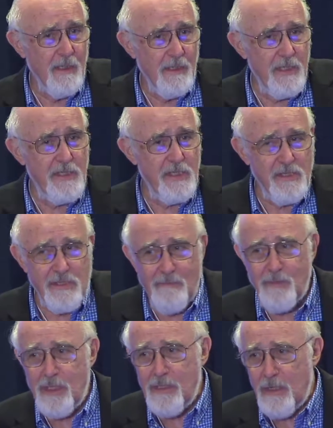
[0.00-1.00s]
This is
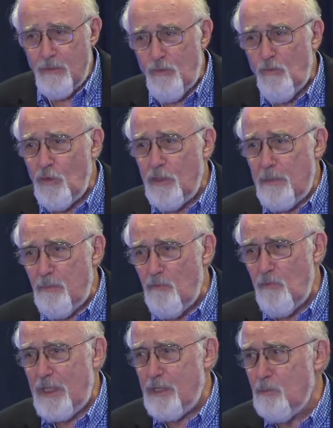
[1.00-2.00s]
something that is fully
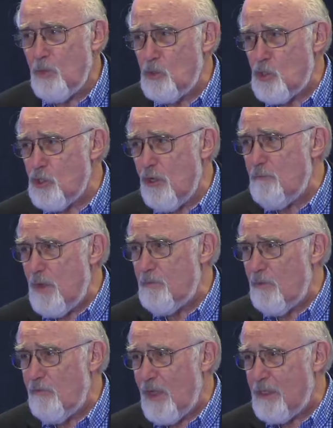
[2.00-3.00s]
preventable, should have been
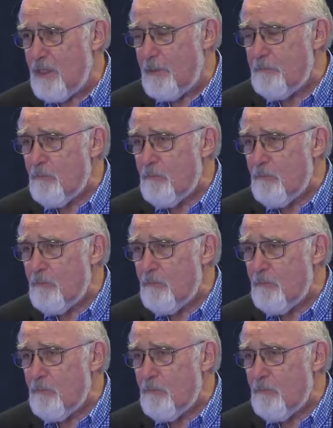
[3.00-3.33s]
prevented.